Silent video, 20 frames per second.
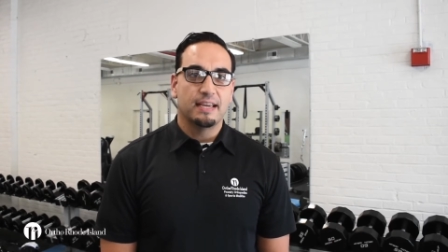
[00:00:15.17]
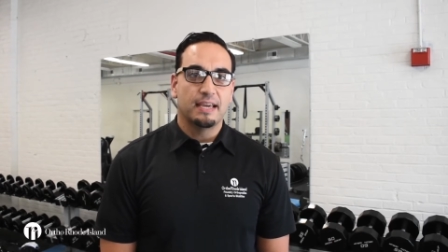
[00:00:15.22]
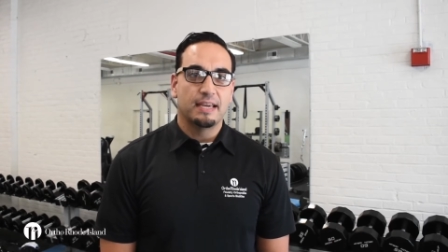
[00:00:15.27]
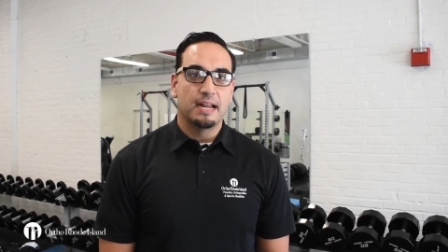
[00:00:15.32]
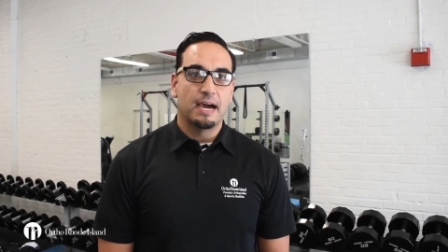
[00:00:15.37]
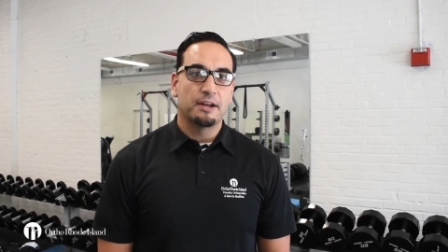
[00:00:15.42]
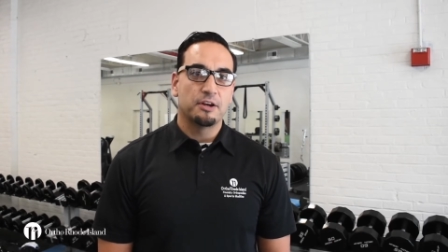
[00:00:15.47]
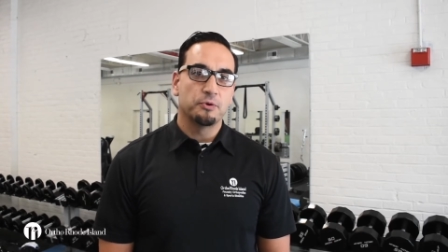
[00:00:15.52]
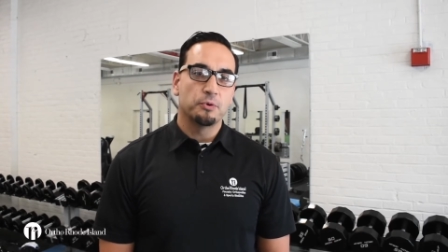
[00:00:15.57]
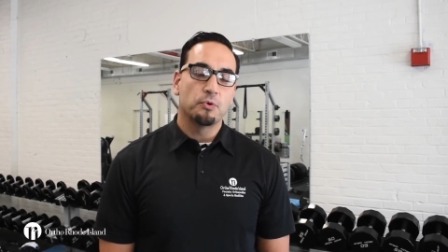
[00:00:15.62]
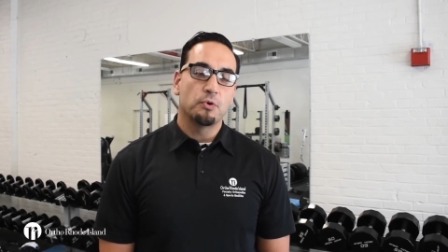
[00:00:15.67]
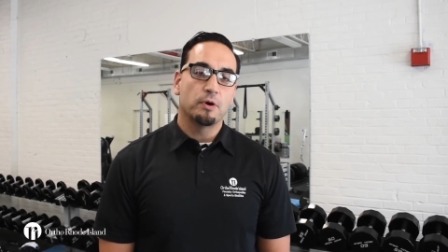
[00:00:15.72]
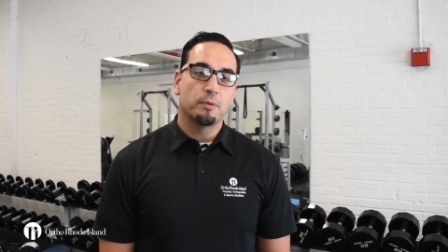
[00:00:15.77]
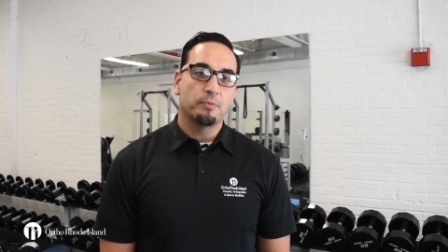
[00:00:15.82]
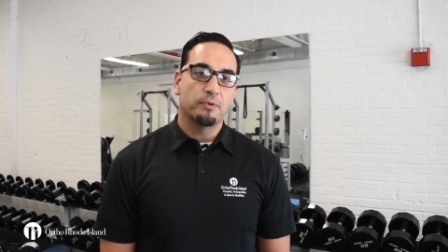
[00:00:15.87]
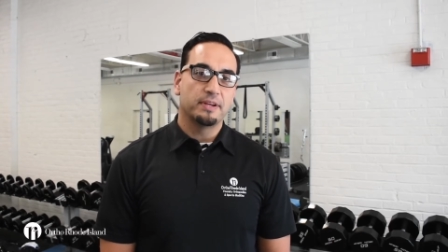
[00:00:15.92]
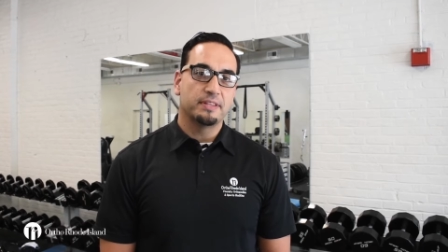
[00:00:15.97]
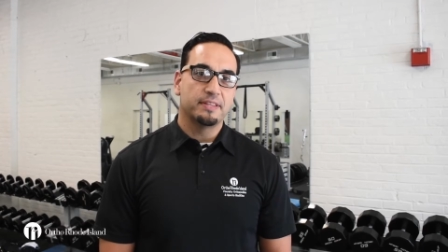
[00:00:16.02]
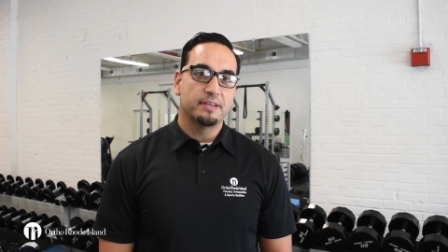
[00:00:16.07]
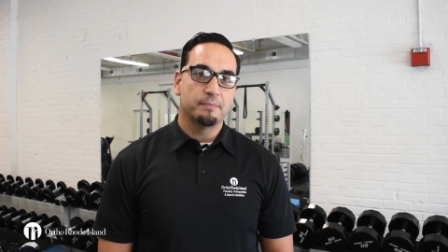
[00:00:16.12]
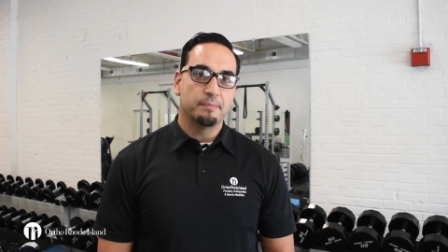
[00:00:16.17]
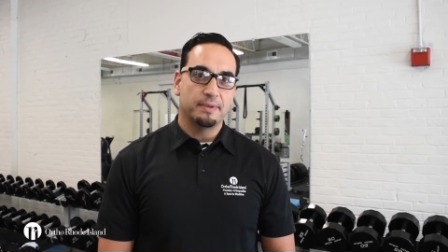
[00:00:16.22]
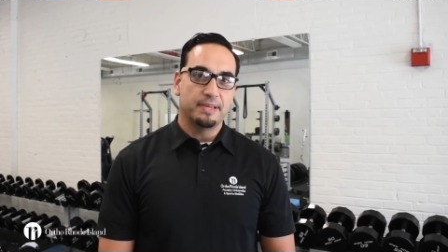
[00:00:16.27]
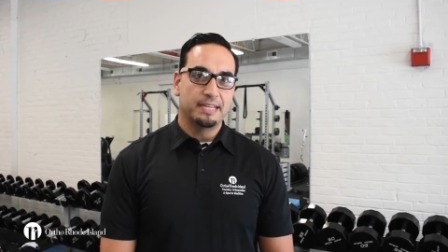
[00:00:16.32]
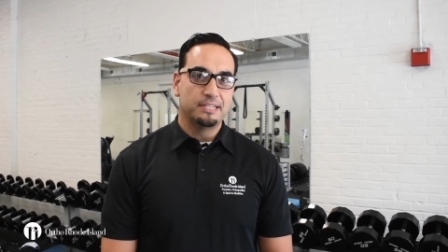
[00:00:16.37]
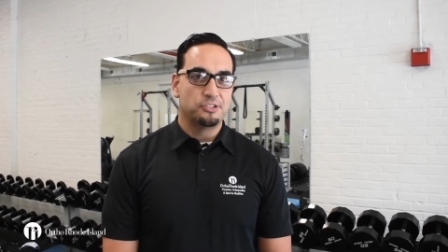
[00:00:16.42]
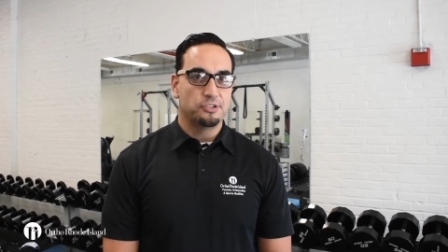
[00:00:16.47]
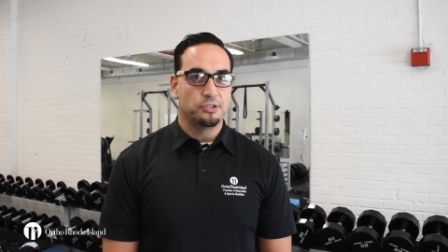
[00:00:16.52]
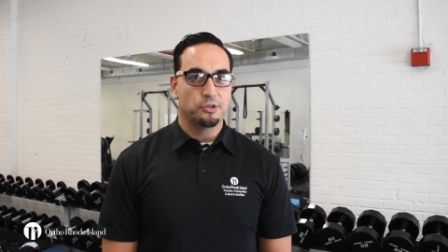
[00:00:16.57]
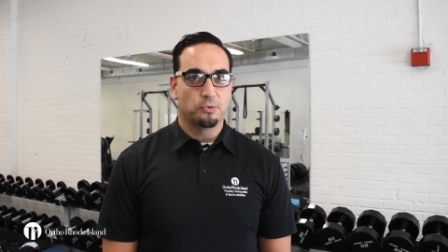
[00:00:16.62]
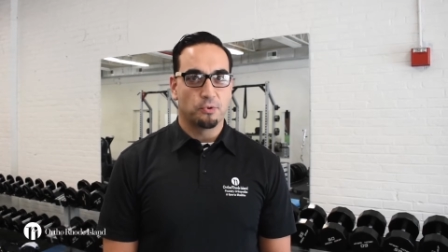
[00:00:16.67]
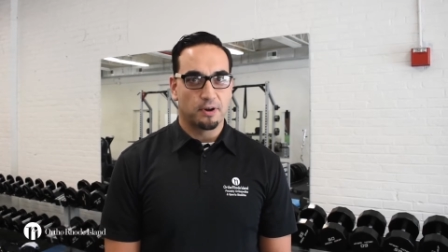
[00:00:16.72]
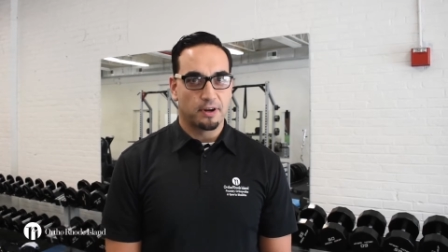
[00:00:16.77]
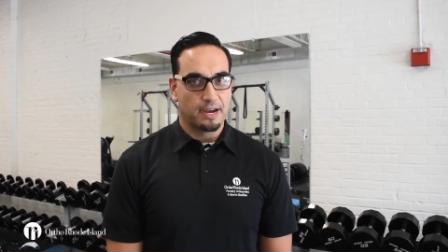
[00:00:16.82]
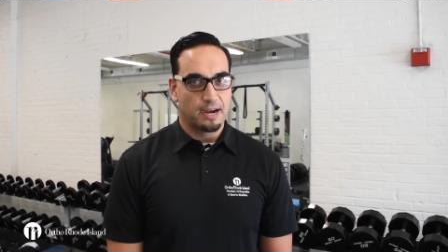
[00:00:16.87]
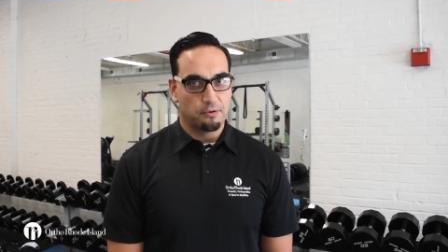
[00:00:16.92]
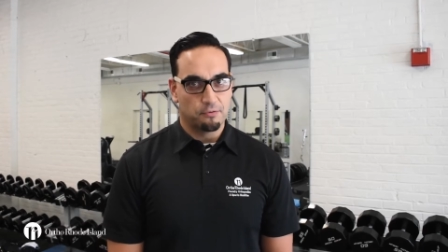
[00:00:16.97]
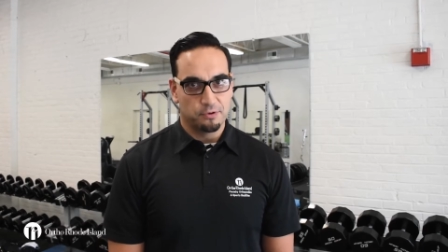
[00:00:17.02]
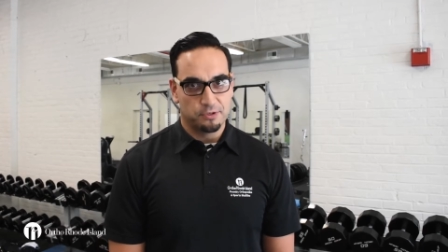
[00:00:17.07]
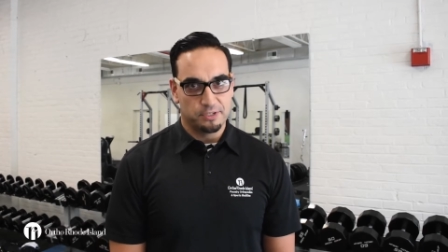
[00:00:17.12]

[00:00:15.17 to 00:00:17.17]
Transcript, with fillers: and how to incorporate them into your workout